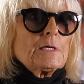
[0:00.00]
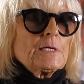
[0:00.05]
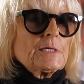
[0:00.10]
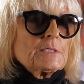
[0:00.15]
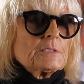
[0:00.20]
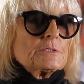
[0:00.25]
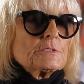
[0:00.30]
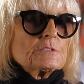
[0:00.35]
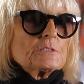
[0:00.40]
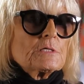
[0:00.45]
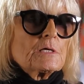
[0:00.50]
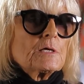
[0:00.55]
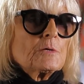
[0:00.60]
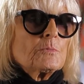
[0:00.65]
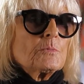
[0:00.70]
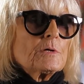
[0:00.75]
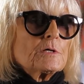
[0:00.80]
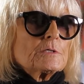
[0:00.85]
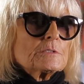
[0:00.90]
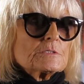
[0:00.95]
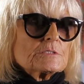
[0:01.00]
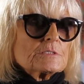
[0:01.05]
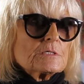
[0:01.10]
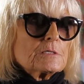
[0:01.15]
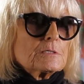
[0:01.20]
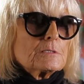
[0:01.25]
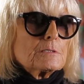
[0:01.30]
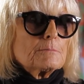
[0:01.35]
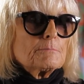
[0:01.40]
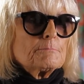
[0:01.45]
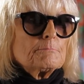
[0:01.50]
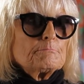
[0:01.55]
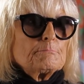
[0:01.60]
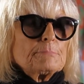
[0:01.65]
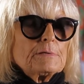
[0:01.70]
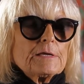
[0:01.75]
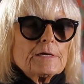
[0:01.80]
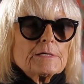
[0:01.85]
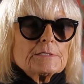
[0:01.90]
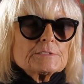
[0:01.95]
and he went and
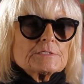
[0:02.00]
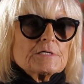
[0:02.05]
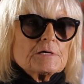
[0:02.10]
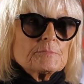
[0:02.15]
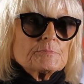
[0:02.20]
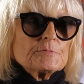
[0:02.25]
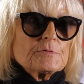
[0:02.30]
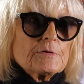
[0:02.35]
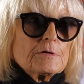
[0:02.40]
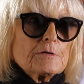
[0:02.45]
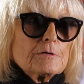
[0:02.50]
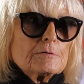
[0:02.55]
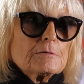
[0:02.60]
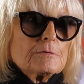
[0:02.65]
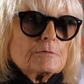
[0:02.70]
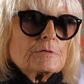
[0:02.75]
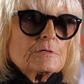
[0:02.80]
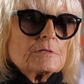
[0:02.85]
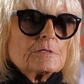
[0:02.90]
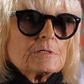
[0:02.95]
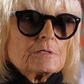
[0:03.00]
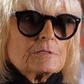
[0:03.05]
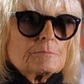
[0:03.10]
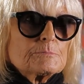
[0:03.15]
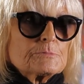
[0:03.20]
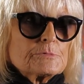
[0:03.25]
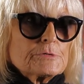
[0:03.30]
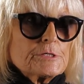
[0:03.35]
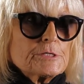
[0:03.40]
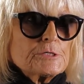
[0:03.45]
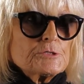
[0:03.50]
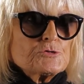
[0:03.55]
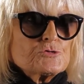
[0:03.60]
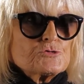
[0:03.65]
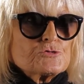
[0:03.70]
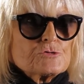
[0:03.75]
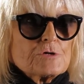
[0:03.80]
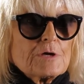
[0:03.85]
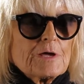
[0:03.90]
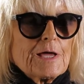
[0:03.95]
played up there on the little
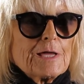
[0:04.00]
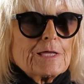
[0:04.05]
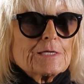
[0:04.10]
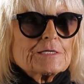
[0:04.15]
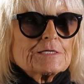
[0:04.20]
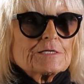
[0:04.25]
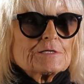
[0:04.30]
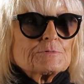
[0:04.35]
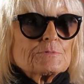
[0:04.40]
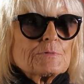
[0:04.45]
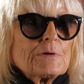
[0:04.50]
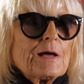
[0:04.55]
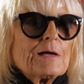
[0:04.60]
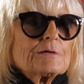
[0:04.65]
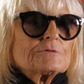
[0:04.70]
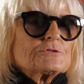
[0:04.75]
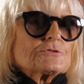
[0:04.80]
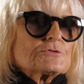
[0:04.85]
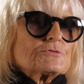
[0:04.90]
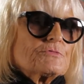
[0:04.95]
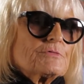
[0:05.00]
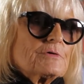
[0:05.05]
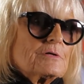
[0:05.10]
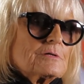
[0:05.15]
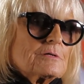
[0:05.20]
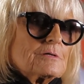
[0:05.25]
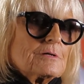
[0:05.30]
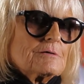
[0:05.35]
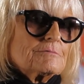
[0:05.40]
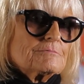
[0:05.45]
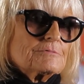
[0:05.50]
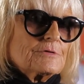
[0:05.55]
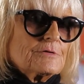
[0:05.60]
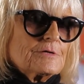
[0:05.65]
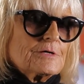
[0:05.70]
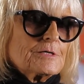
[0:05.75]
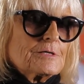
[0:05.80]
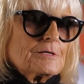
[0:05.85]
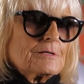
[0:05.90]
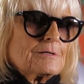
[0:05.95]
bridge, and it, I just fell in love with
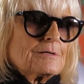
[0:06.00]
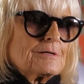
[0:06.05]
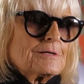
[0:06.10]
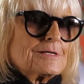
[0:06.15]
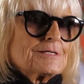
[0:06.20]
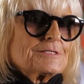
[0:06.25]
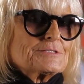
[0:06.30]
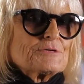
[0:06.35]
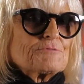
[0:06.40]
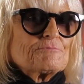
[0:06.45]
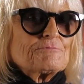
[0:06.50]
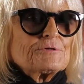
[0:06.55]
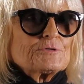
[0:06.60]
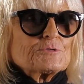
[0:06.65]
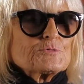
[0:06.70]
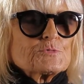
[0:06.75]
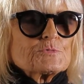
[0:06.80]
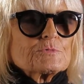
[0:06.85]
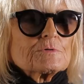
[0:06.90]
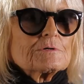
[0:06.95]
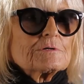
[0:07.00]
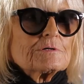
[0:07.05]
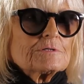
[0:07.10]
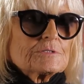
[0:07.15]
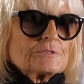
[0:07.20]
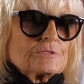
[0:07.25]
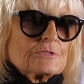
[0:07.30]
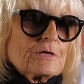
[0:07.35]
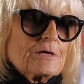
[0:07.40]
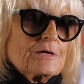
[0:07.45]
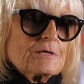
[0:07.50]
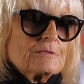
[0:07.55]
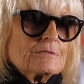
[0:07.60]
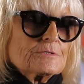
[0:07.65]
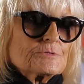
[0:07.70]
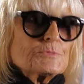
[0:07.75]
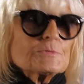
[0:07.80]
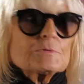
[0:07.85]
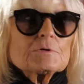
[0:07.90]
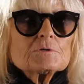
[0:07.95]
it. And I said, Fitz, we've got to get
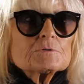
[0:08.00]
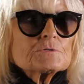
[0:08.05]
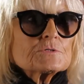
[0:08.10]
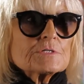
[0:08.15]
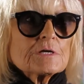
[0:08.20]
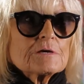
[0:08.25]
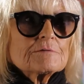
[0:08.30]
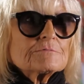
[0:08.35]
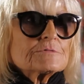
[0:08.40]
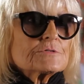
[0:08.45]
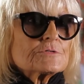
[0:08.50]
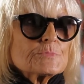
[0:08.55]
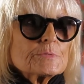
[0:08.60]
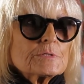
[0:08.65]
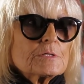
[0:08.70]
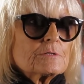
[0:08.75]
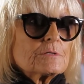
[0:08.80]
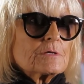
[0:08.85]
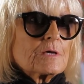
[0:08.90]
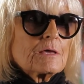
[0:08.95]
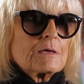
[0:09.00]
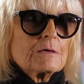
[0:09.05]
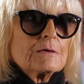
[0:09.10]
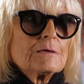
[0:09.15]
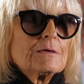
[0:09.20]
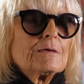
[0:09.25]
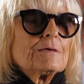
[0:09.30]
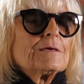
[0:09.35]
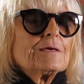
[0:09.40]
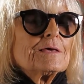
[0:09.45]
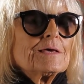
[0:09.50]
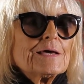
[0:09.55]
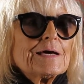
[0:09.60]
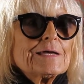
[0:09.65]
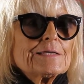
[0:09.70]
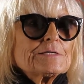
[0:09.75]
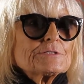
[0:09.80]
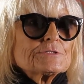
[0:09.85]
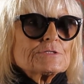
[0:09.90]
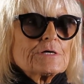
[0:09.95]
this. We've got to save this building.
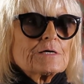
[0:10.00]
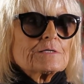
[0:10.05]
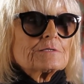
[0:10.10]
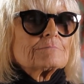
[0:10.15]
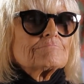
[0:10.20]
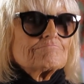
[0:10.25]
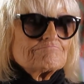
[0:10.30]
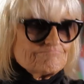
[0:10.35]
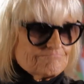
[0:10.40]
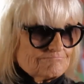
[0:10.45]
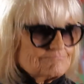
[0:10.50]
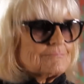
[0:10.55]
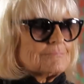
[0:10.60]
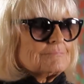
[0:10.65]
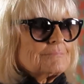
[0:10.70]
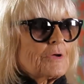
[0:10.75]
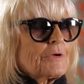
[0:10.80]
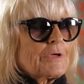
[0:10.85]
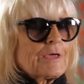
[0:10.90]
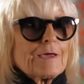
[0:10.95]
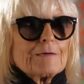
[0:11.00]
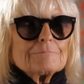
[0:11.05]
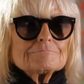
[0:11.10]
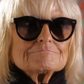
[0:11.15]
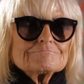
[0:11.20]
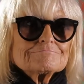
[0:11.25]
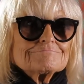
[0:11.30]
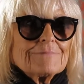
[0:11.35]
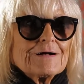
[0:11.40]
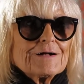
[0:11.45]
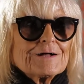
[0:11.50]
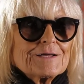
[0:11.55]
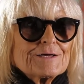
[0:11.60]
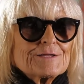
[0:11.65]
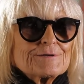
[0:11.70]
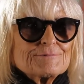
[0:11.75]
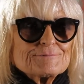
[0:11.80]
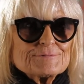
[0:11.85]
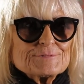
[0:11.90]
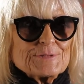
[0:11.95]
And he said, okay, I'll
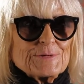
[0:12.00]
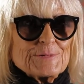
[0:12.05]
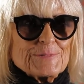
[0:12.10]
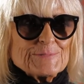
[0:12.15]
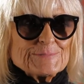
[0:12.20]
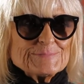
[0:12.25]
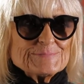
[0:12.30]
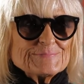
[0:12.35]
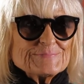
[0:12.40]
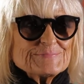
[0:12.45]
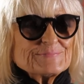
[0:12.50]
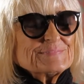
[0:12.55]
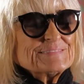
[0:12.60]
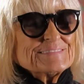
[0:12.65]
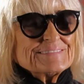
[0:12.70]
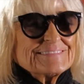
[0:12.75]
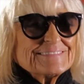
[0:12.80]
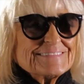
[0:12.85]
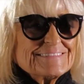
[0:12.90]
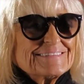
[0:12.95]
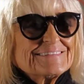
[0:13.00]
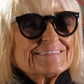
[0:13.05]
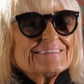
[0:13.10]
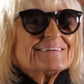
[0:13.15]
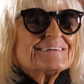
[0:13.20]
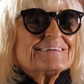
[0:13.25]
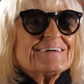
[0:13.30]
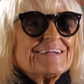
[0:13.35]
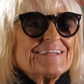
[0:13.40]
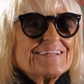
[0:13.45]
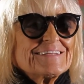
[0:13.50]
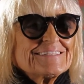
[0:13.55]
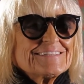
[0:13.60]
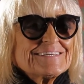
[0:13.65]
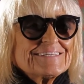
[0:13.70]
get it for you. And he